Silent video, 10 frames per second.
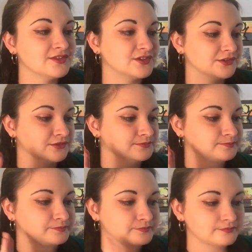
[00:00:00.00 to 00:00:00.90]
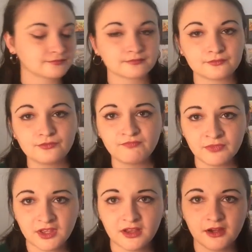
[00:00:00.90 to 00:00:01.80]
So
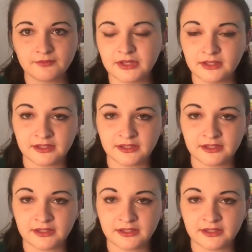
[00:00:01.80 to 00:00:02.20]
I really